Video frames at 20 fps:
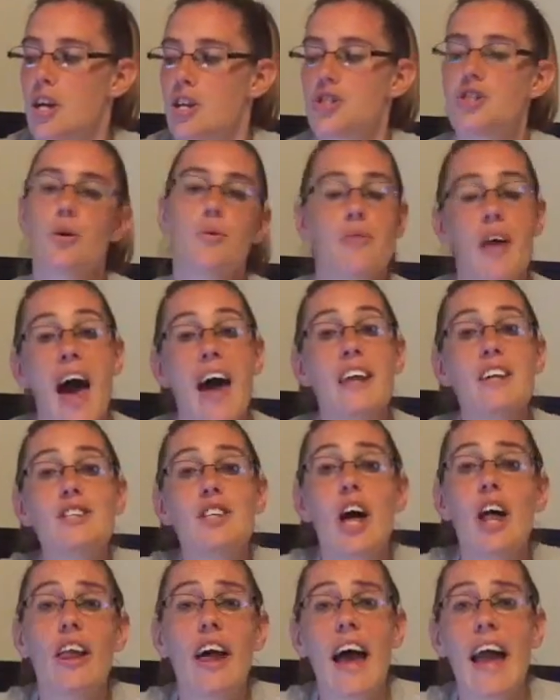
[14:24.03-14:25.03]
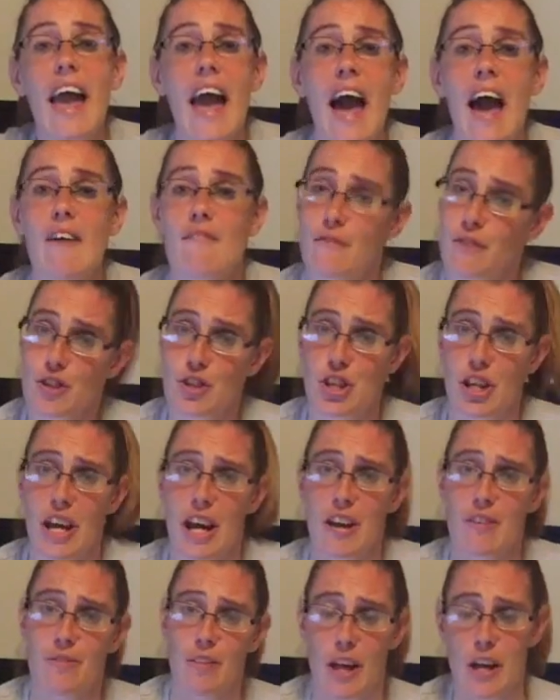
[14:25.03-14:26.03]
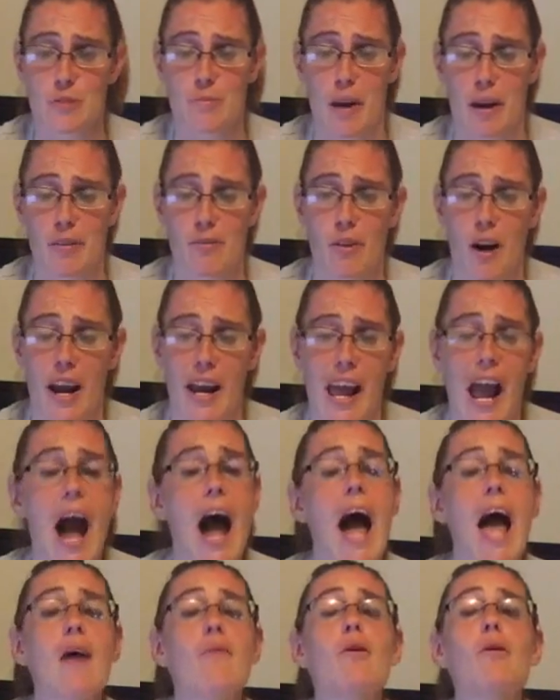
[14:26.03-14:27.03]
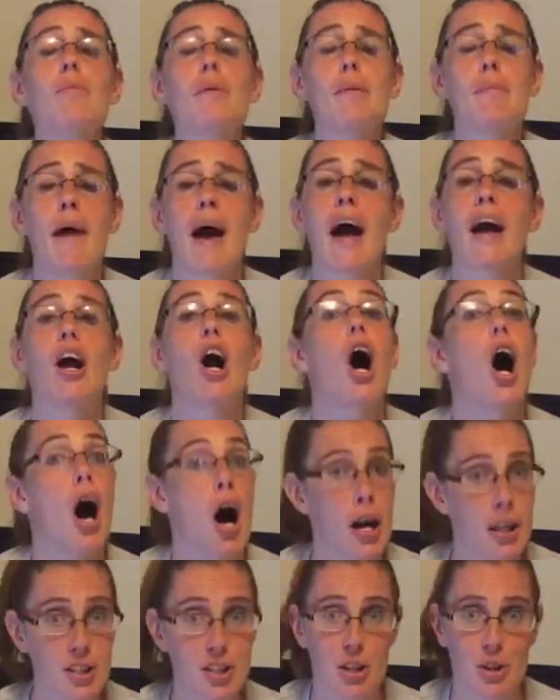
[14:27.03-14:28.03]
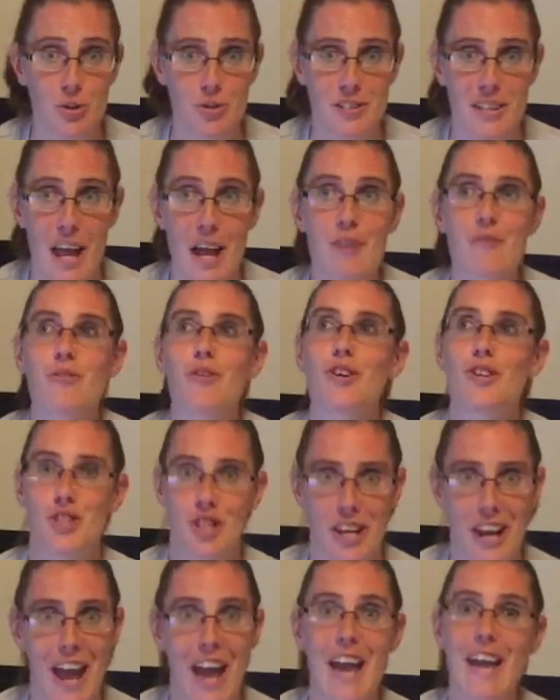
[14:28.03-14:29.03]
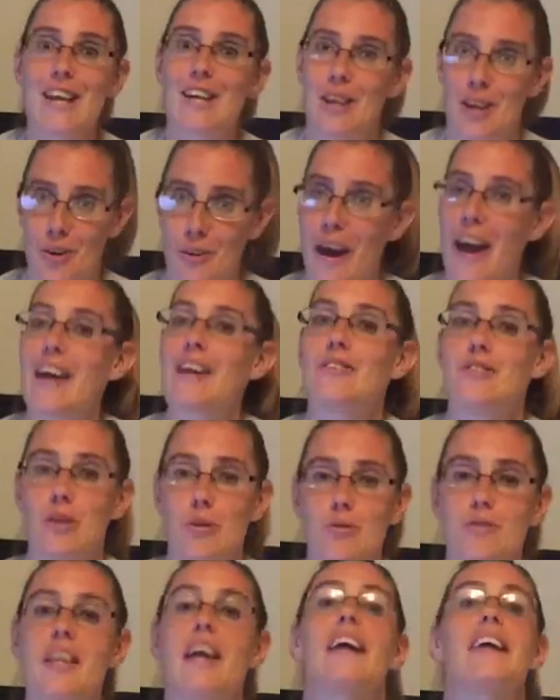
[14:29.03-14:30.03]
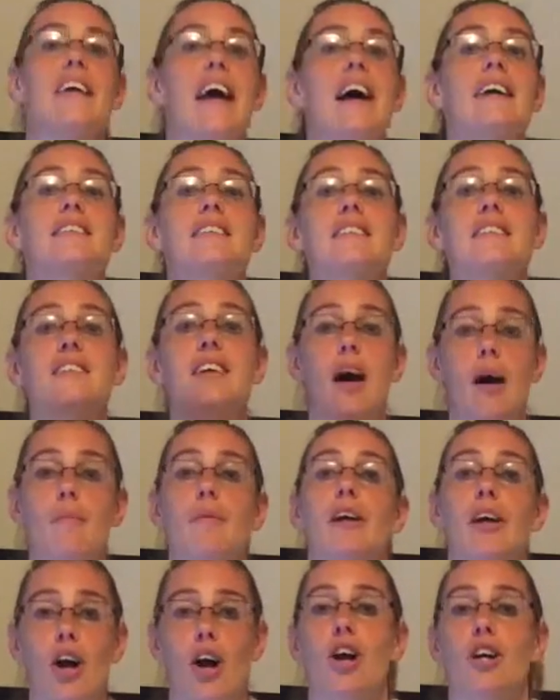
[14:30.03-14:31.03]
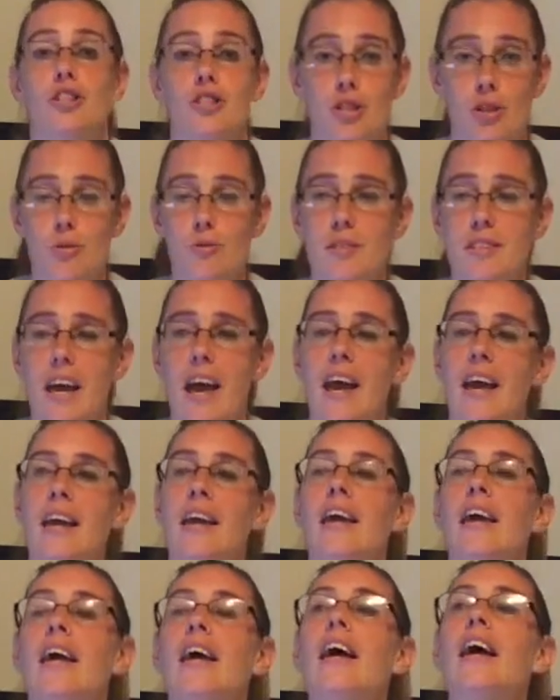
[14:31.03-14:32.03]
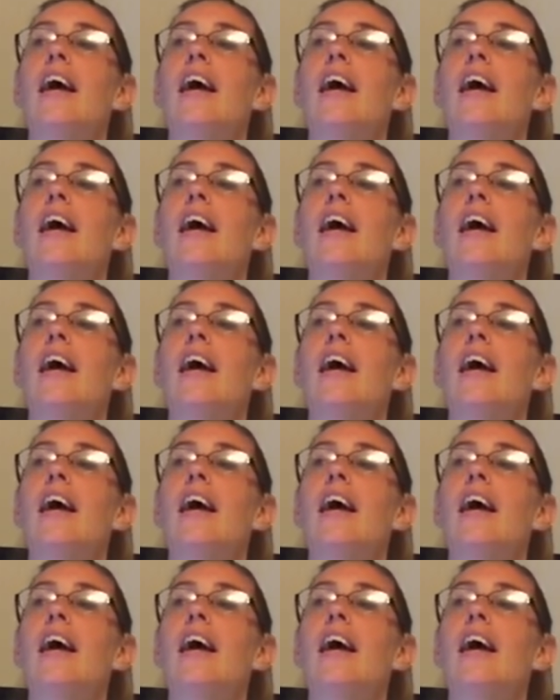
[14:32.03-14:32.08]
So that is all I have for GA Flashback Friday. I will be back on Tuesday for GAQA Tuesday. Yes, it's coming on Tuesday.